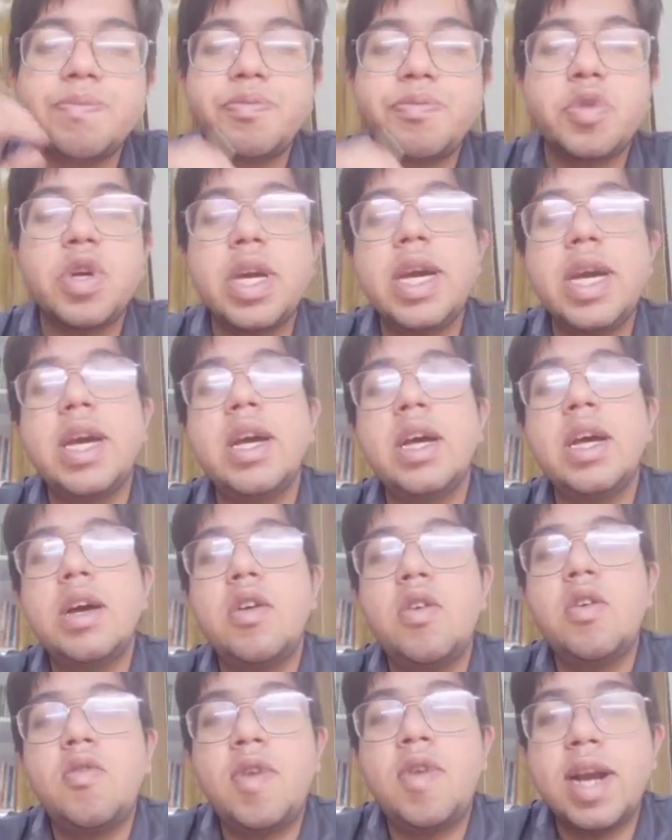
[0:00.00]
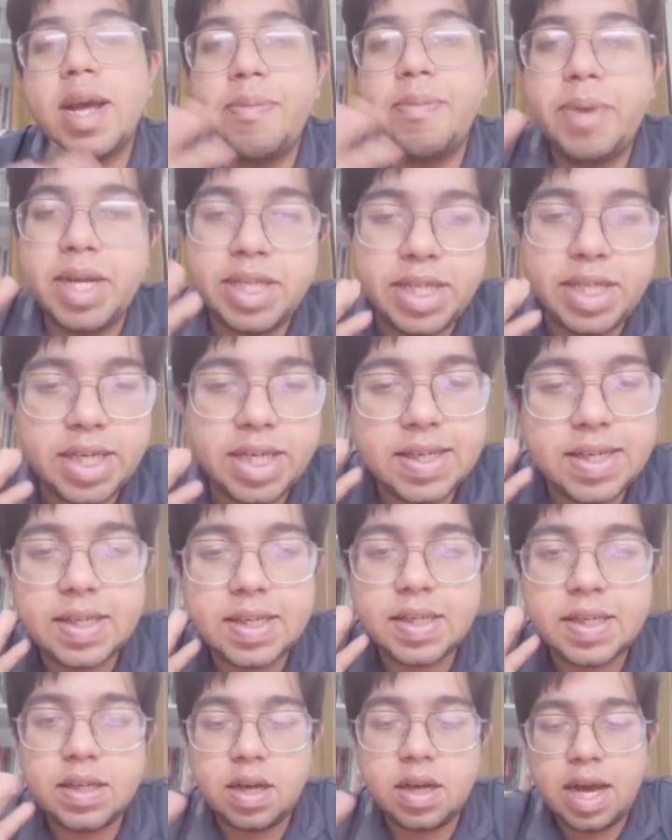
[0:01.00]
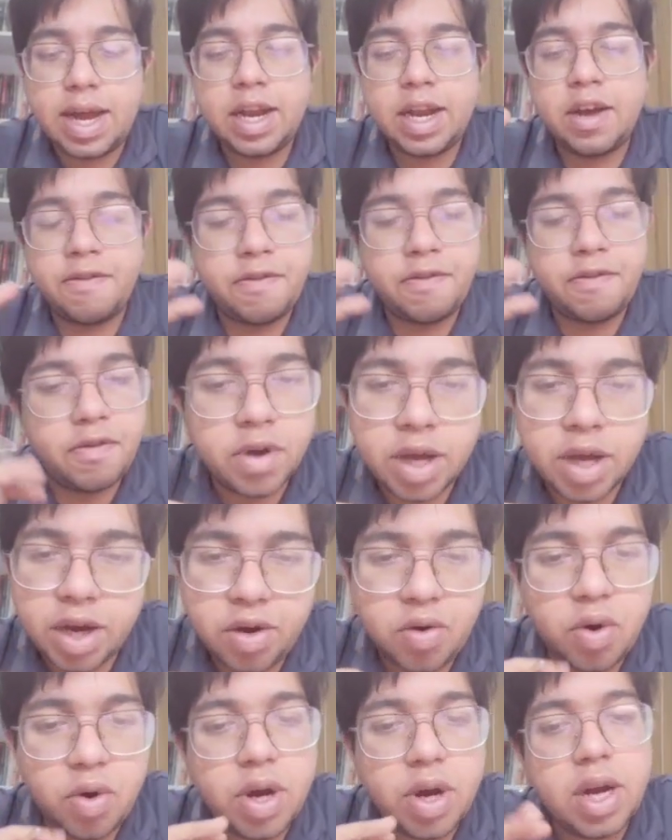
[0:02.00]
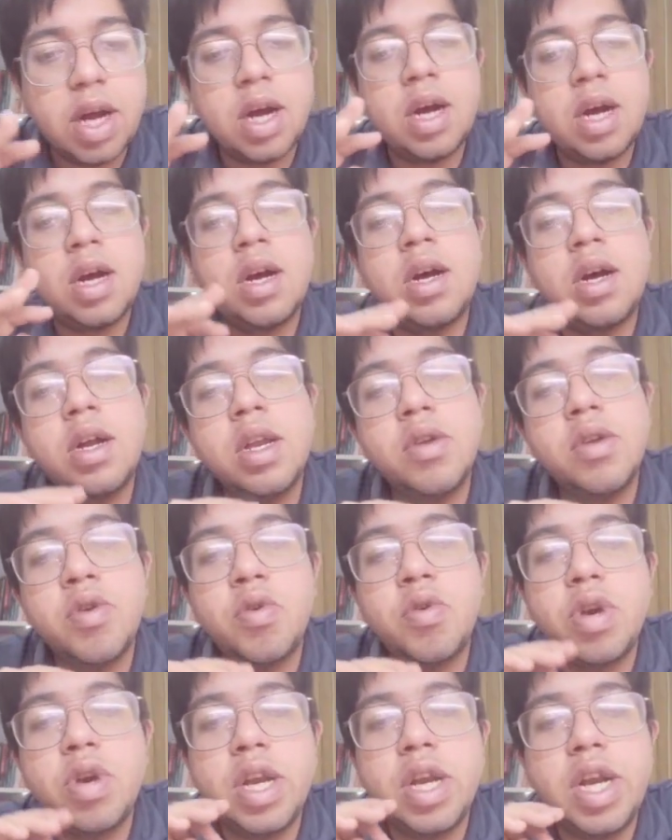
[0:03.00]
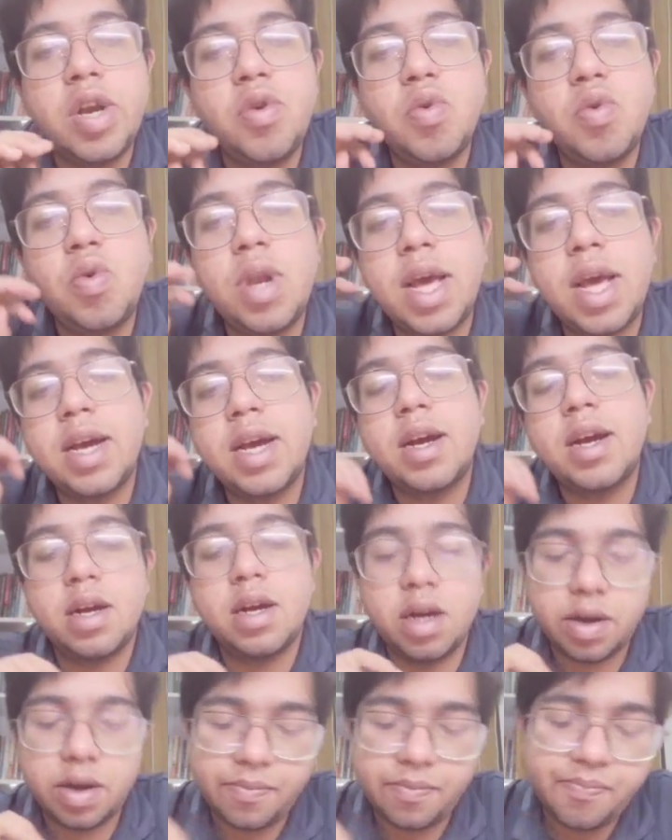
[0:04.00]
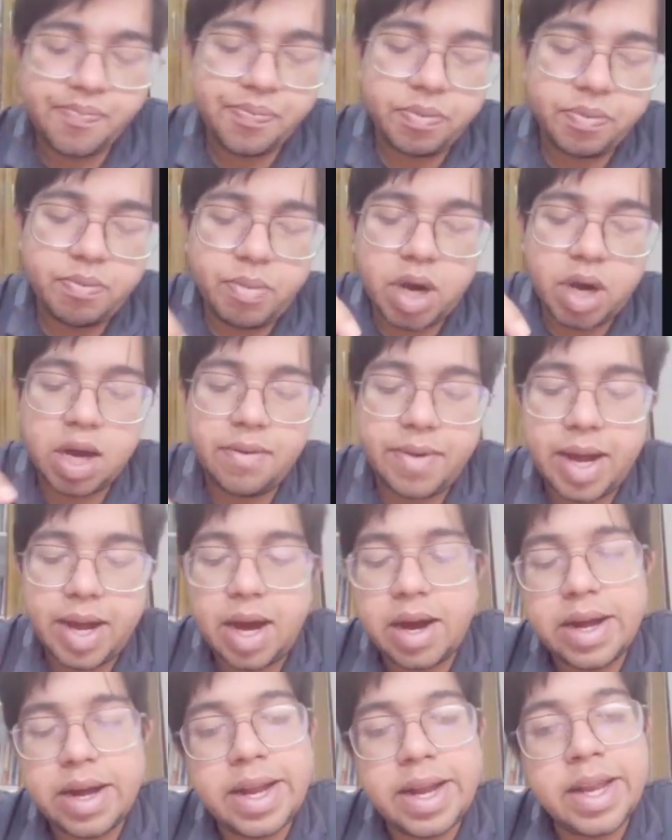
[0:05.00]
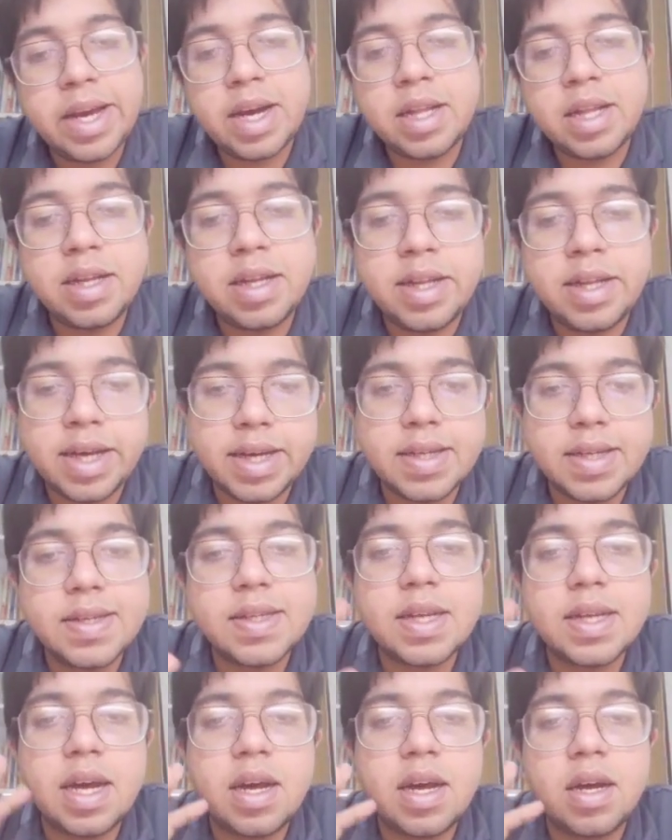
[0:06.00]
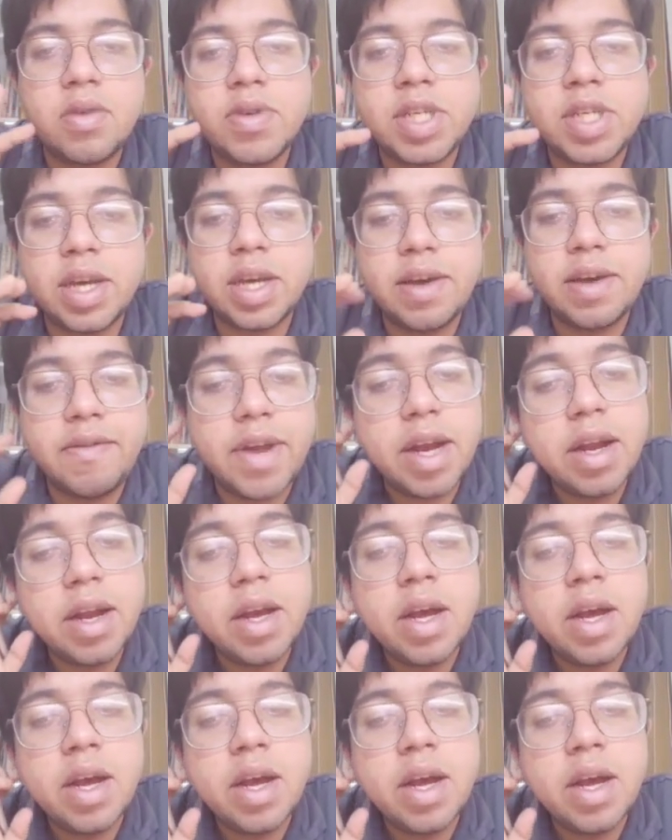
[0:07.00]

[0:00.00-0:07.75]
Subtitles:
Okay, what I'm teaching is enough. Okay, you don't need to like mug up any other things which are given.